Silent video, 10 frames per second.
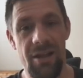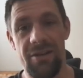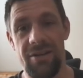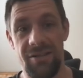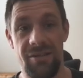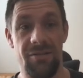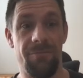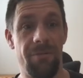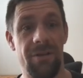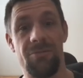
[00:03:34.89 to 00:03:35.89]
it
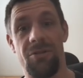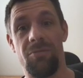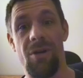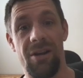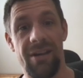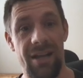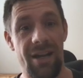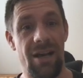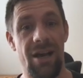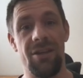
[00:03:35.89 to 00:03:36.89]
doesn't fit required data,